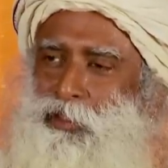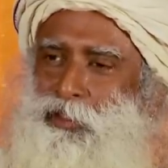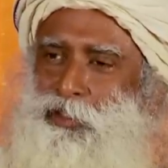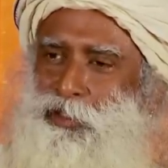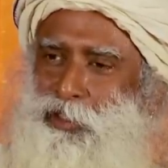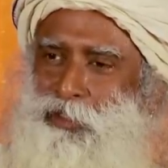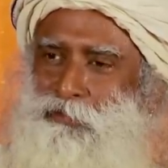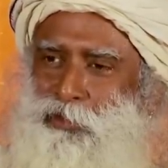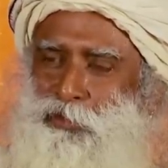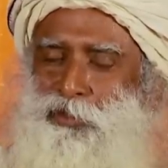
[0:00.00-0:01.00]
This is an
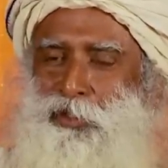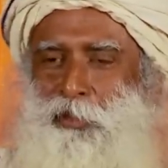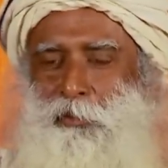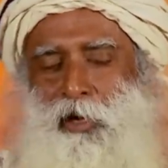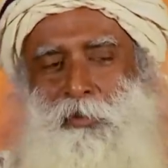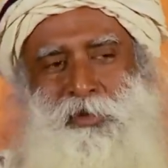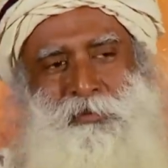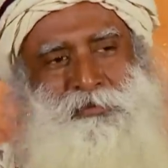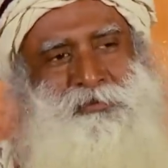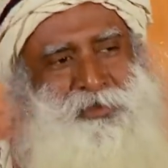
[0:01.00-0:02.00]
evolutionary
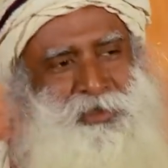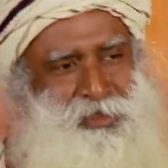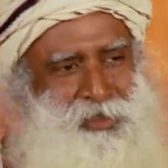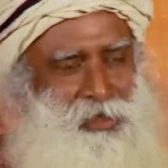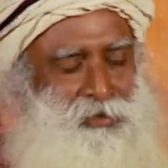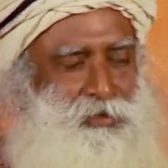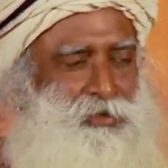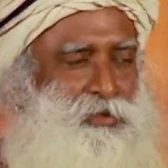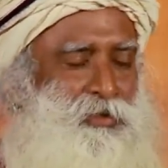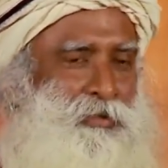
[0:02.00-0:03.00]
problem in the
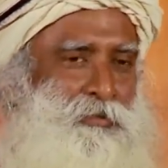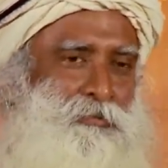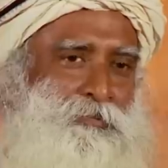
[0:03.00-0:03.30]
sense,